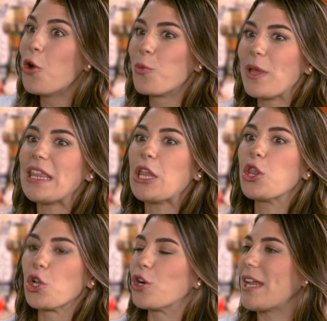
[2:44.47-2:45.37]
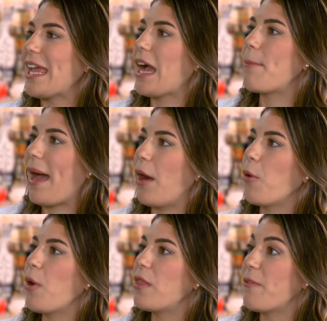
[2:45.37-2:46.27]
really learning
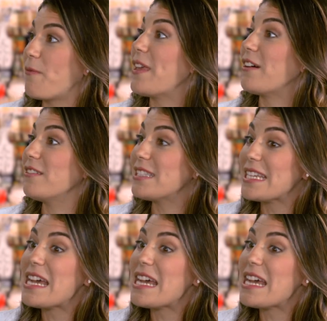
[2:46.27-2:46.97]
about the field.